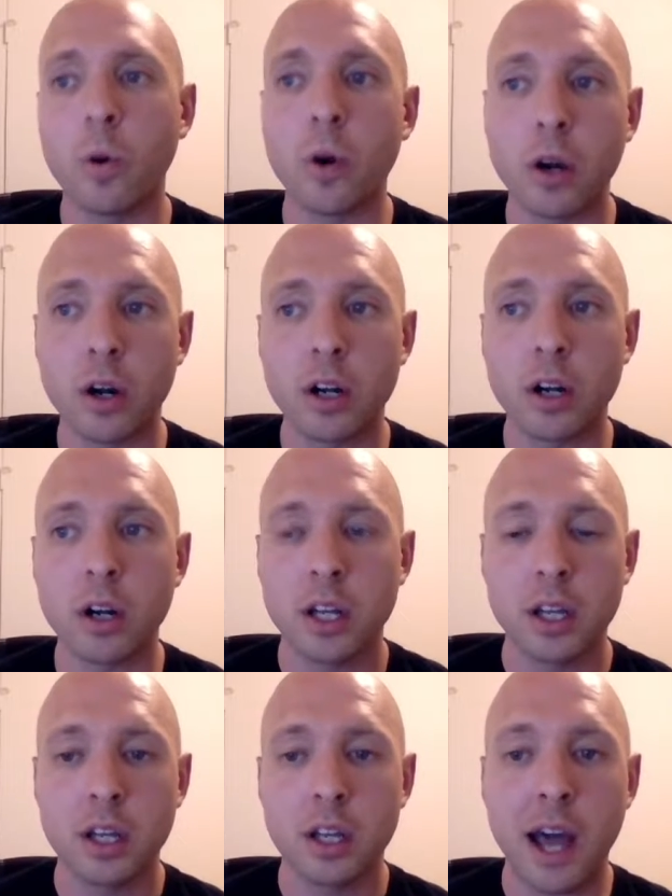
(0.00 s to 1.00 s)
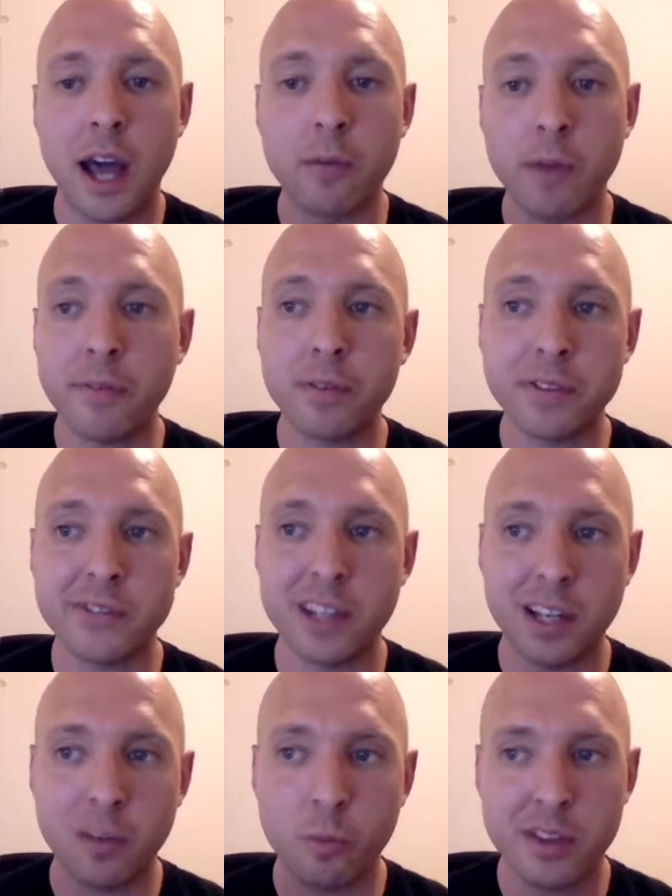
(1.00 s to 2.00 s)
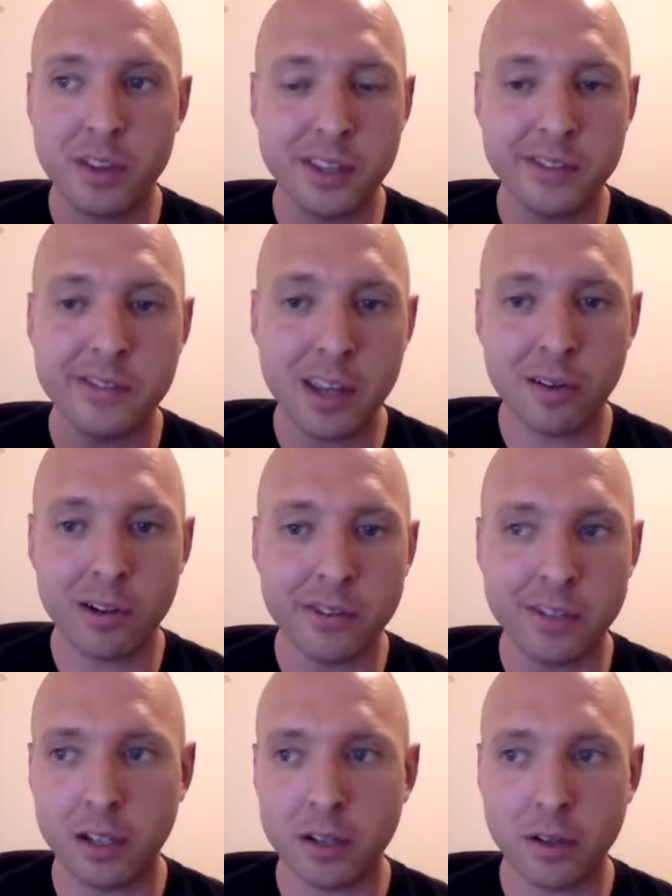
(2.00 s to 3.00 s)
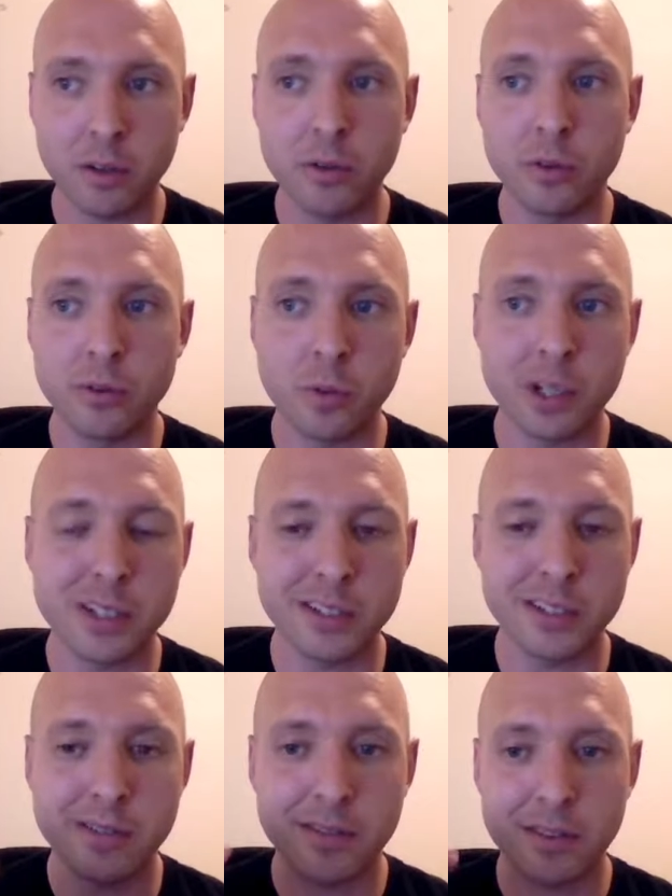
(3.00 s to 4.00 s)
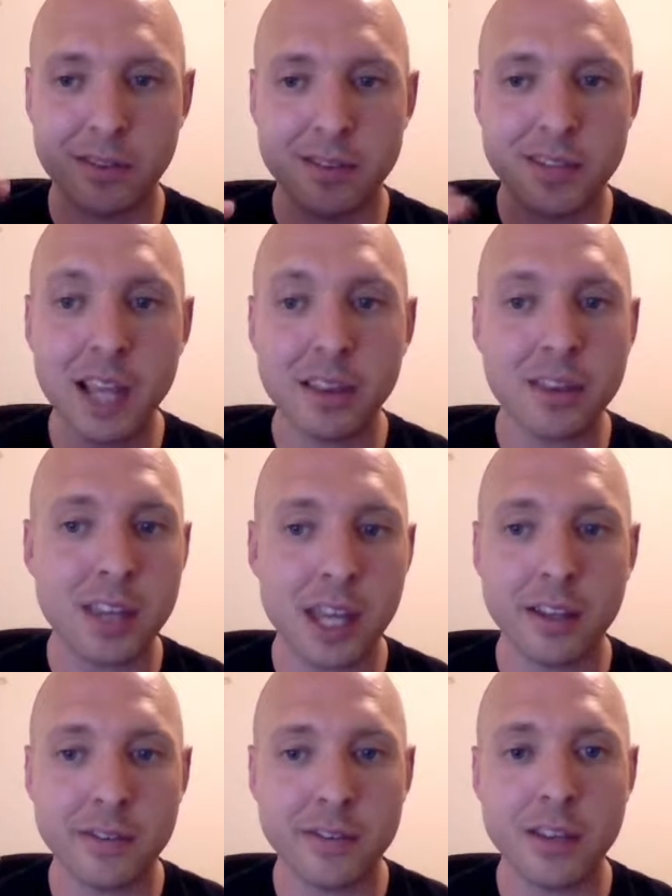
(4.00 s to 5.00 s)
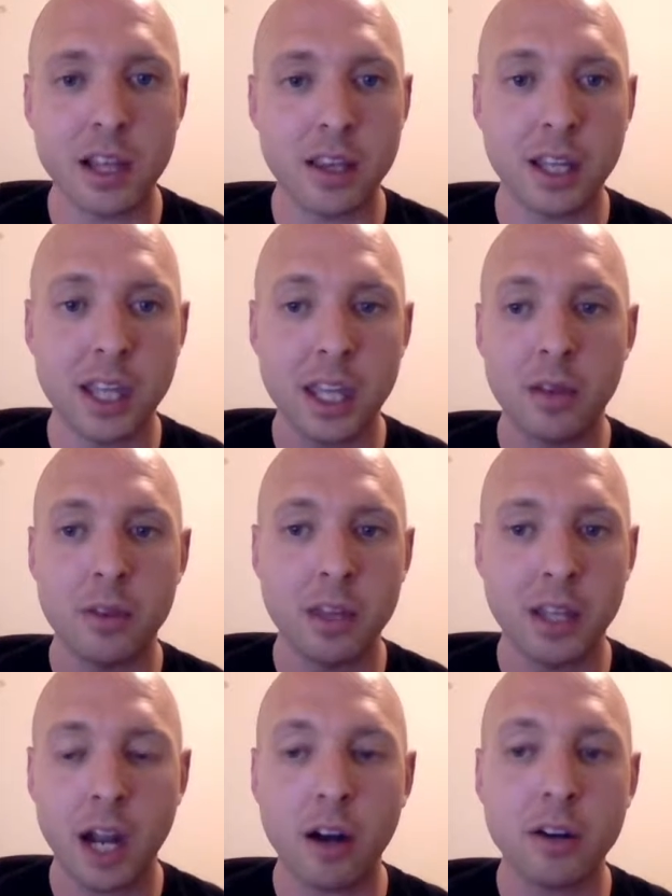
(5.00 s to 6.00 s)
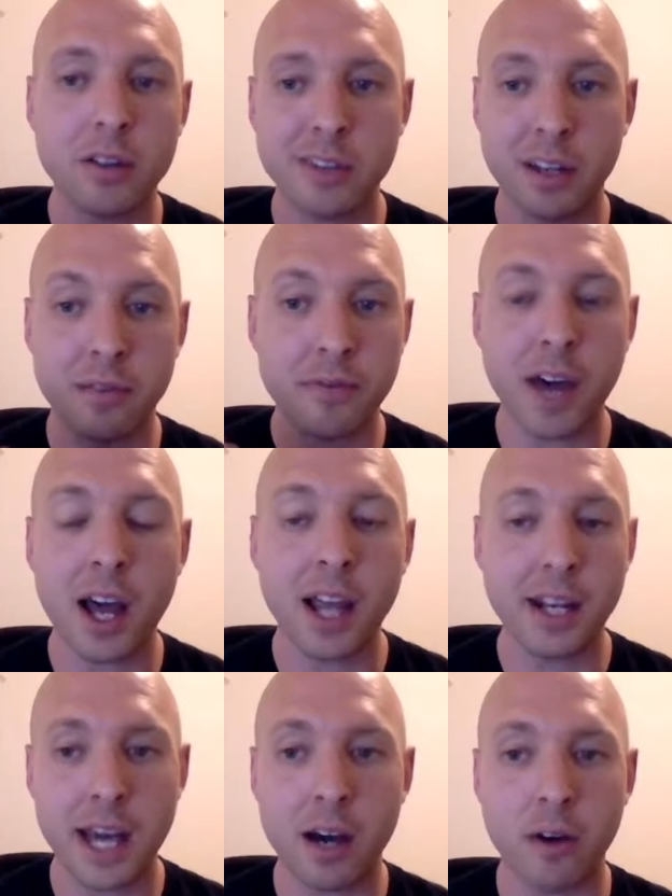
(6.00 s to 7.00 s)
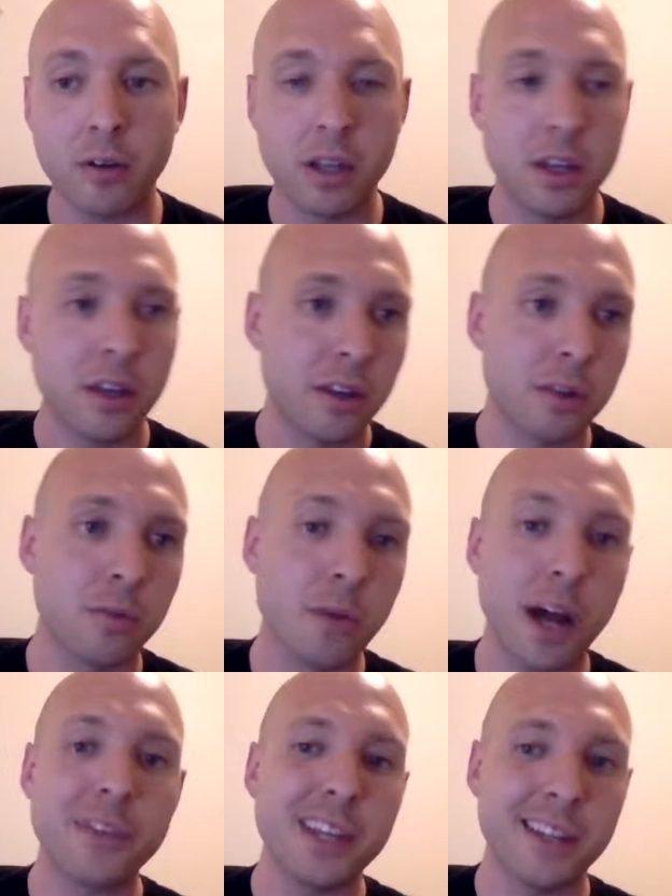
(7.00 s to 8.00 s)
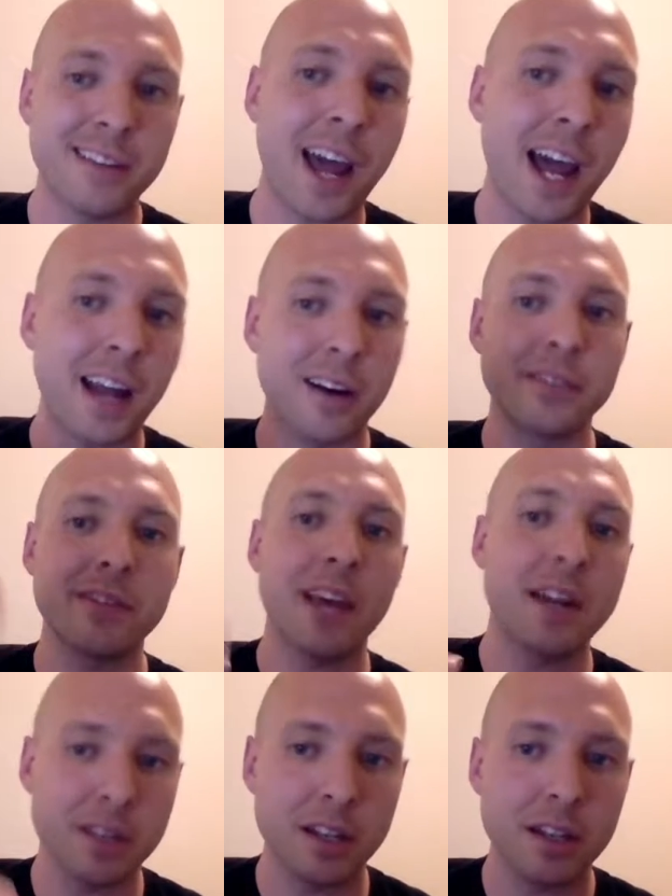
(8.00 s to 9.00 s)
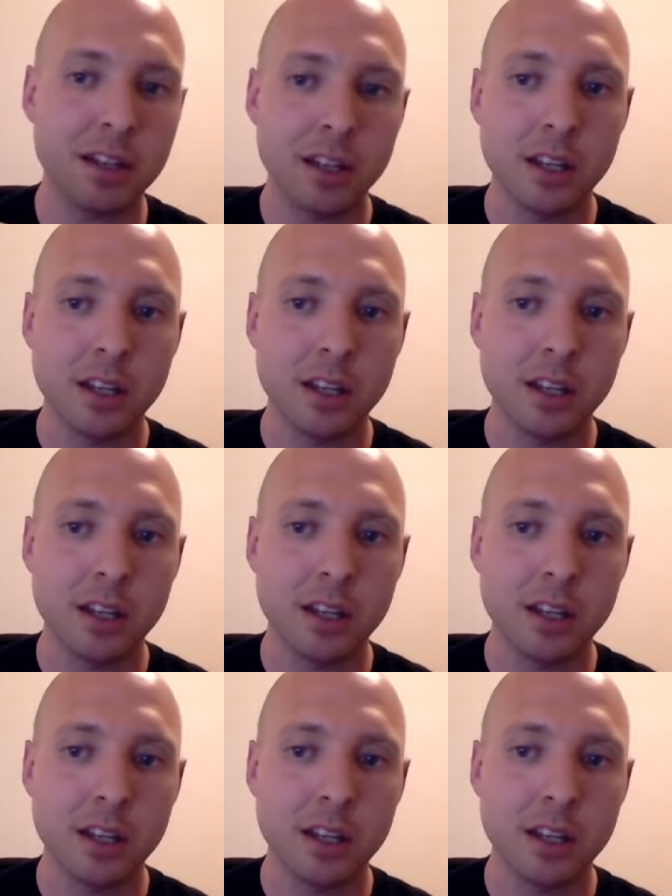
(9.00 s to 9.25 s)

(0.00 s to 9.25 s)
or I reference it within secrets and clues, which is 10 things that the characters can find out throughout the entire session.